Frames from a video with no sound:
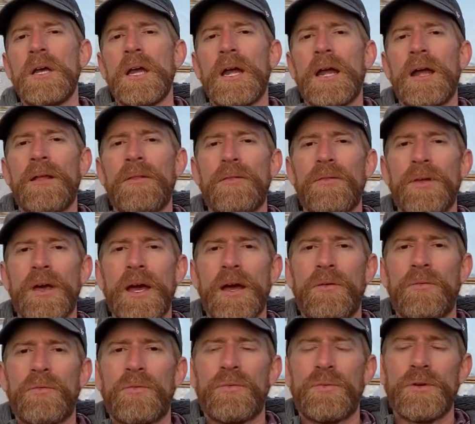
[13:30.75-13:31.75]
and that
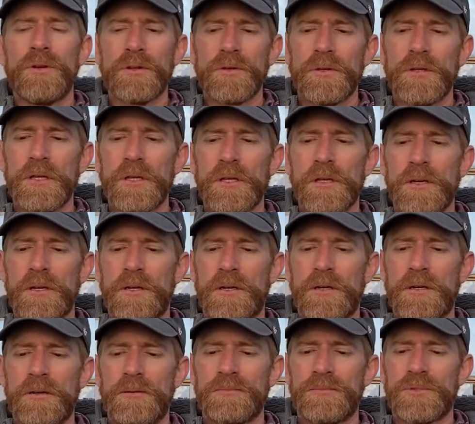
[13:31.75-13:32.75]
really
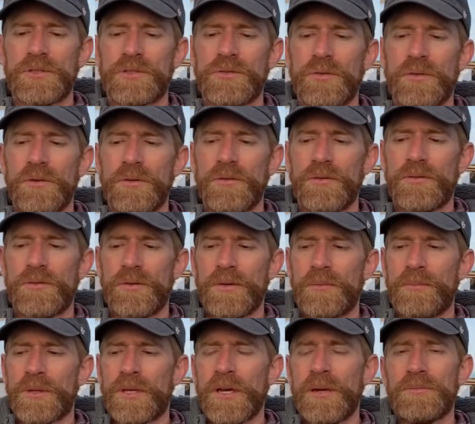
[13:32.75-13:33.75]
sort of
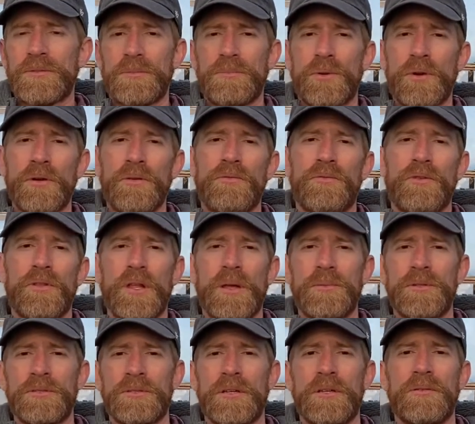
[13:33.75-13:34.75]
becomes a burden for them
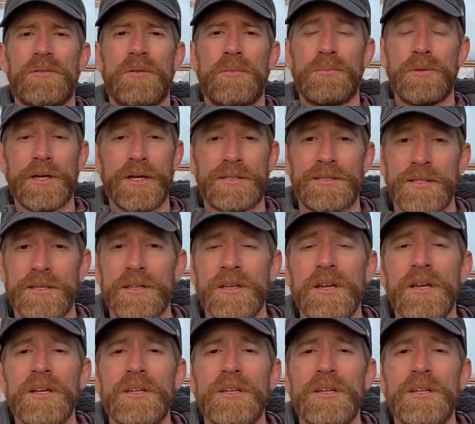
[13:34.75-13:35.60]
instead of a blessing.